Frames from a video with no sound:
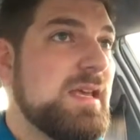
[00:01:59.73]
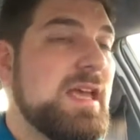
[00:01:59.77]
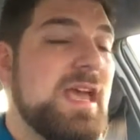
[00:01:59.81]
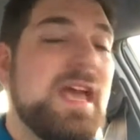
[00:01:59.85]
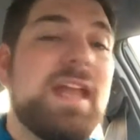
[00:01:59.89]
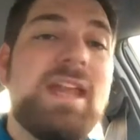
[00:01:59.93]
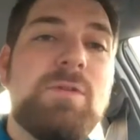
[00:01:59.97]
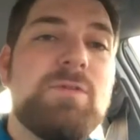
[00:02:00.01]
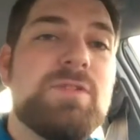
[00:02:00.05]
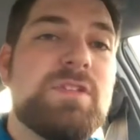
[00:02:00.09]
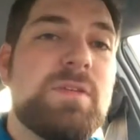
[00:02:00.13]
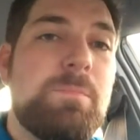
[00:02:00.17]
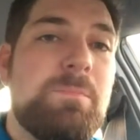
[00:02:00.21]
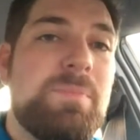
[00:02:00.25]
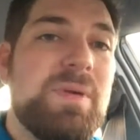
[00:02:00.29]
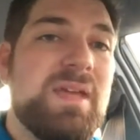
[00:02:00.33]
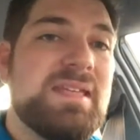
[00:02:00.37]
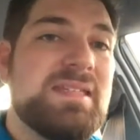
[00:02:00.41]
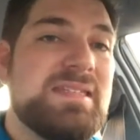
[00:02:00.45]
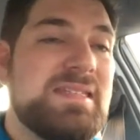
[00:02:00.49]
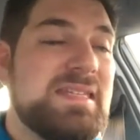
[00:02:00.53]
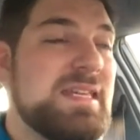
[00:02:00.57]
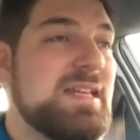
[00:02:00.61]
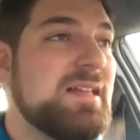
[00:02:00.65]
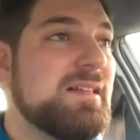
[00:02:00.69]
And it was a
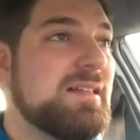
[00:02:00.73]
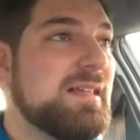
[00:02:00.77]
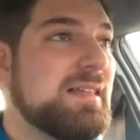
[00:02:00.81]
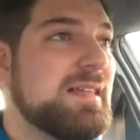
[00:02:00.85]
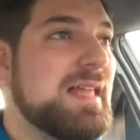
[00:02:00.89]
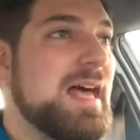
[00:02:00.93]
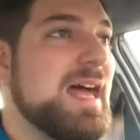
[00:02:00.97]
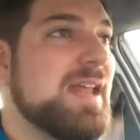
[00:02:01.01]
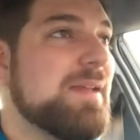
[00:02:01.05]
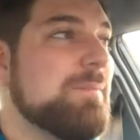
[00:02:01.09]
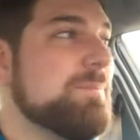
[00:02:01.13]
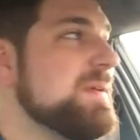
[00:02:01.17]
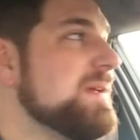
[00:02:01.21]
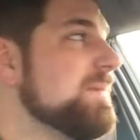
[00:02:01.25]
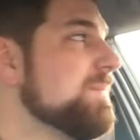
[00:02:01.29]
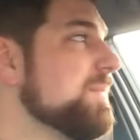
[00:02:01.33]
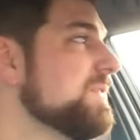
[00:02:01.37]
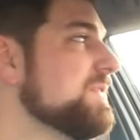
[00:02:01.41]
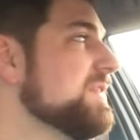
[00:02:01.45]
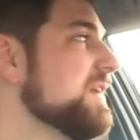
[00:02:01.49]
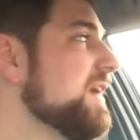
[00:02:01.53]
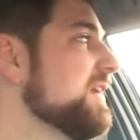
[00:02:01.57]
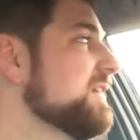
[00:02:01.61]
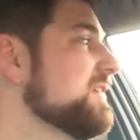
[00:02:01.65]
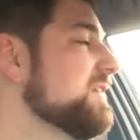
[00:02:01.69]
big deal. A lot of people
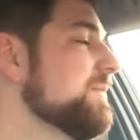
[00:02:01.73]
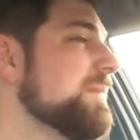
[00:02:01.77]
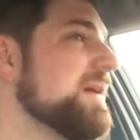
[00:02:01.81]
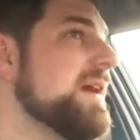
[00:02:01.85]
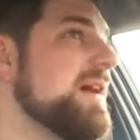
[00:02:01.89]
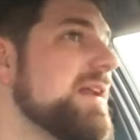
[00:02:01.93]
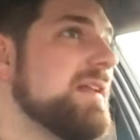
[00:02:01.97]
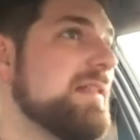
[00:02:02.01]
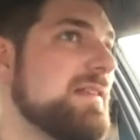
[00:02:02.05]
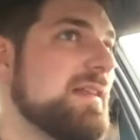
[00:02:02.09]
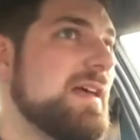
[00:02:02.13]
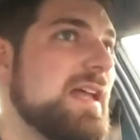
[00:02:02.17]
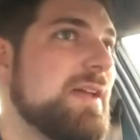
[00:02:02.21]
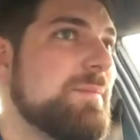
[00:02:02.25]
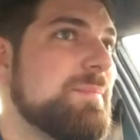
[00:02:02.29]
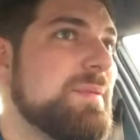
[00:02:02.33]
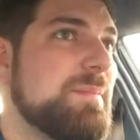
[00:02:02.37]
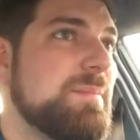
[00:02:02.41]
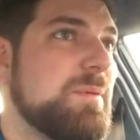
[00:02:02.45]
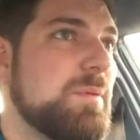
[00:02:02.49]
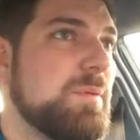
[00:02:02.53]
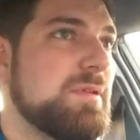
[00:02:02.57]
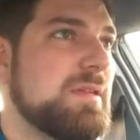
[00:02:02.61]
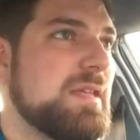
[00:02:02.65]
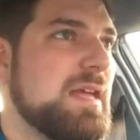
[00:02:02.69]
talked about it. A lot of people would